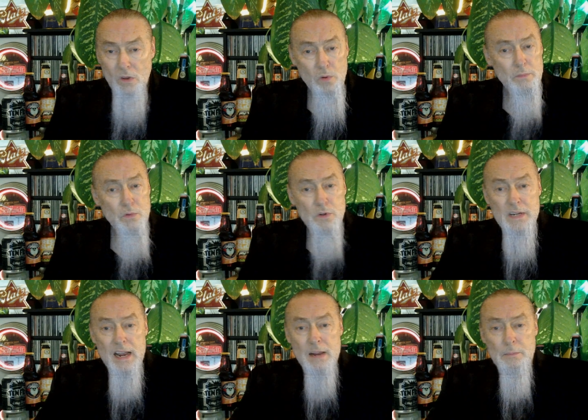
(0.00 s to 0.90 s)
One more
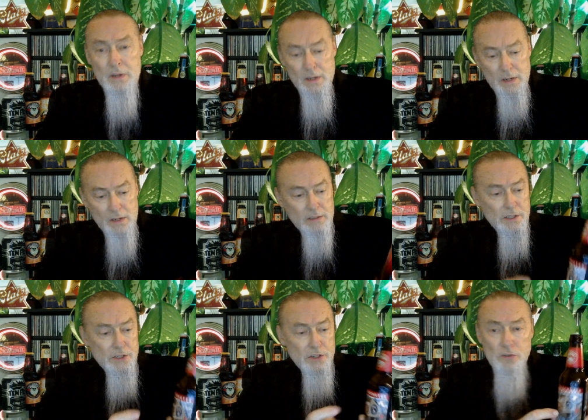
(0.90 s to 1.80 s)
time.
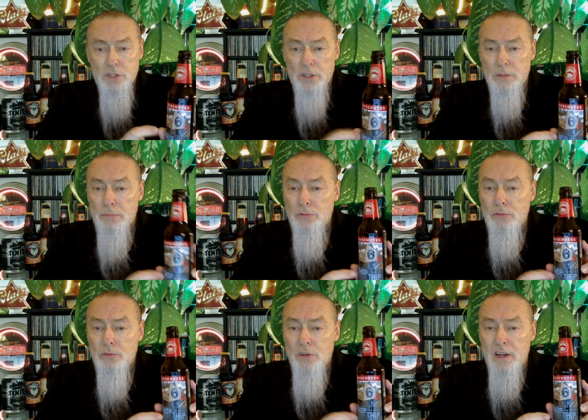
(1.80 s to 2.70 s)
Deschutes
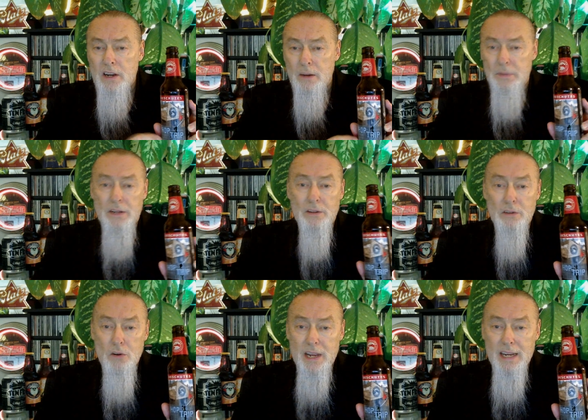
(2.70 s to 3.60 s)
Brewing Company. They're
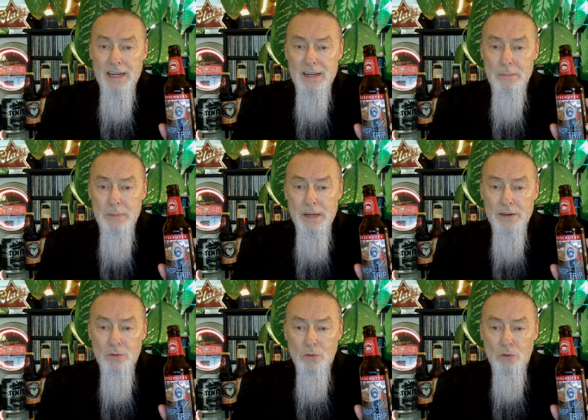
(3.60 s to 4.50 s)
located in
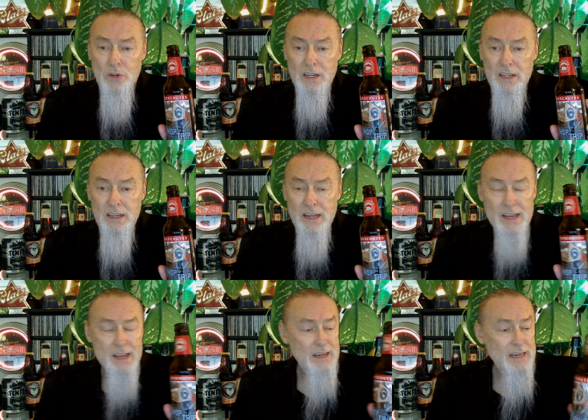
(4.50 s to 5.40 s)
Bend, Oregon.
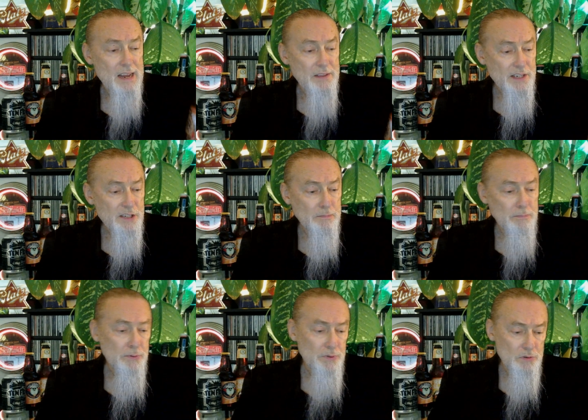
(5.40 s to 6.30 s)
Now, this
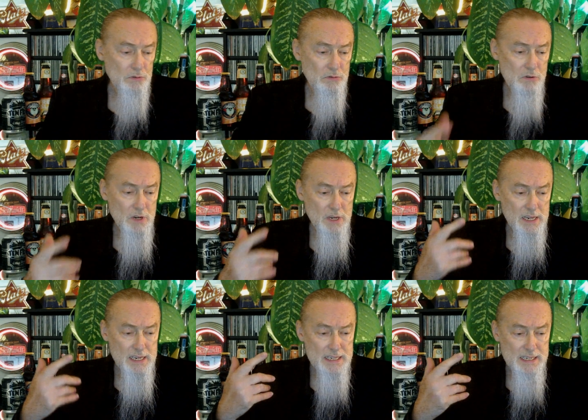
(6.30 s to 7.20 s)
brew
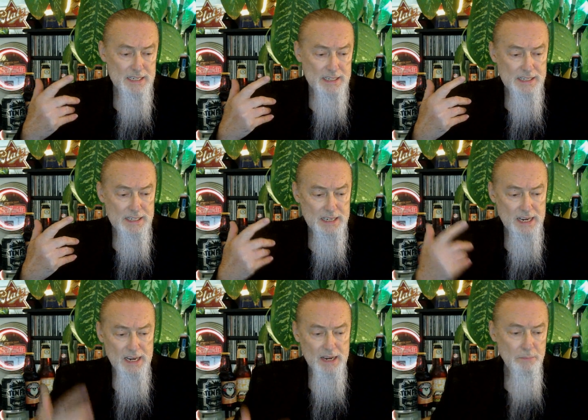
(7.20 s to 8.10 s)
is
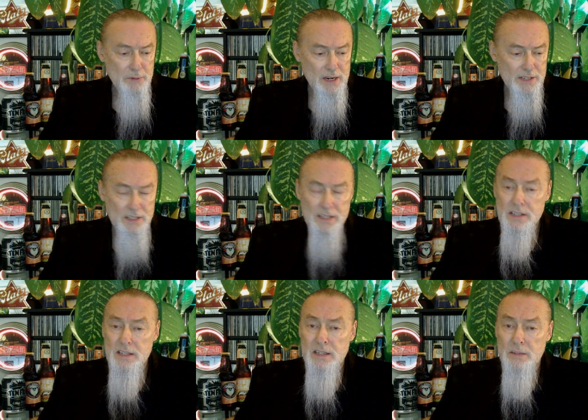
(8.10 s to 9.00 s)
uh,
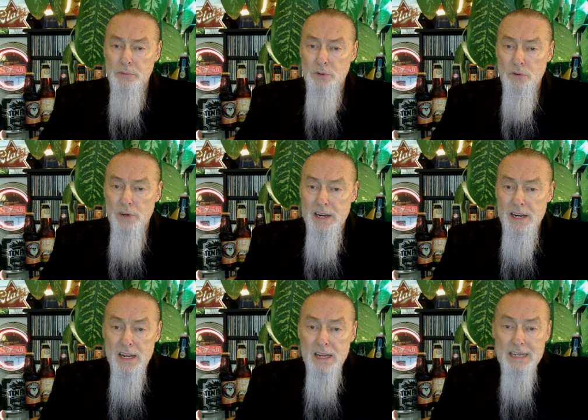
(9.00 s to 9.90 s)
processed in the
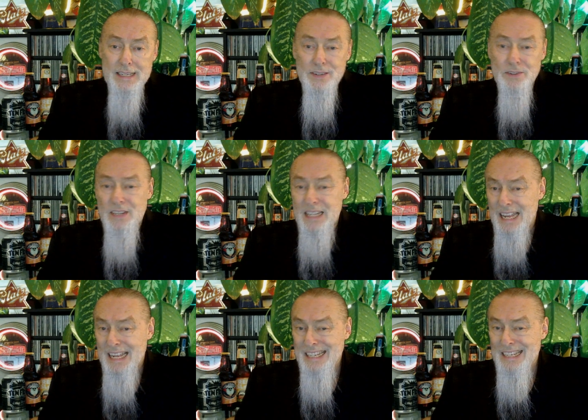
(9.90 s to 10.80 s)
brewery until
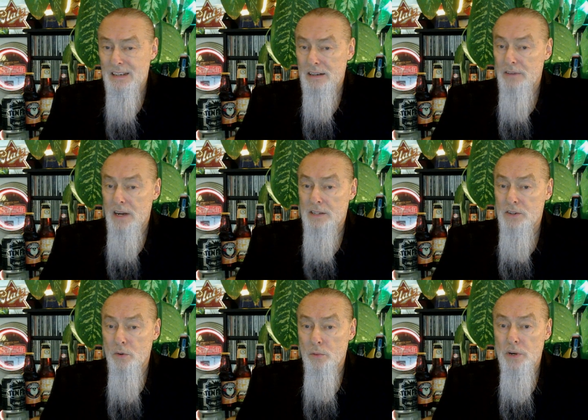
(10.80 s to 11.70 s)
the end of
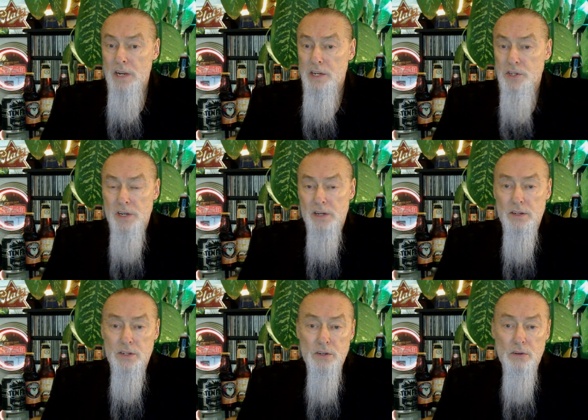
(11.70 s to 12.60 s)
October each
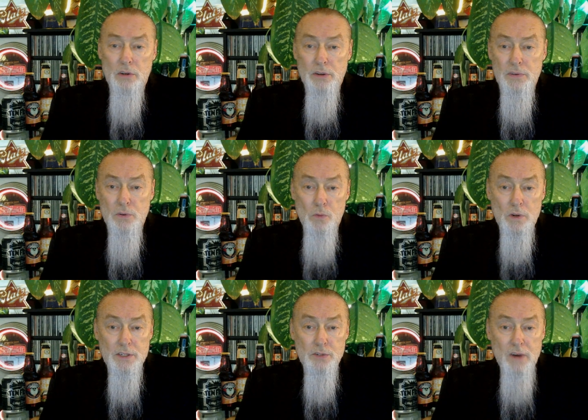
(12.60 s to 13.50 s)
year. So if you
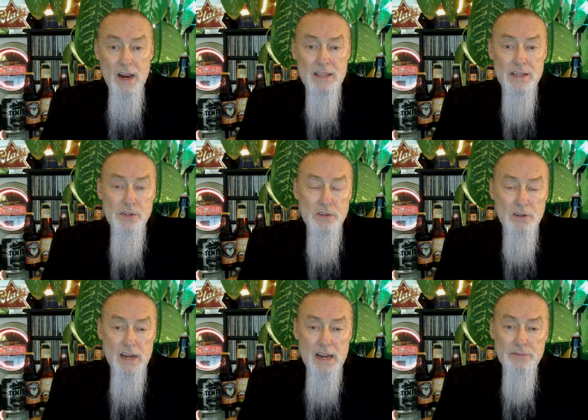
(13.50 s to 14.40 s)
want to try this, you're
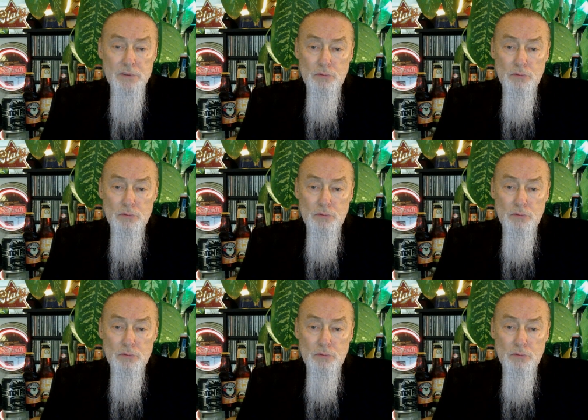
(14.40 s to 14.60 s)
going to have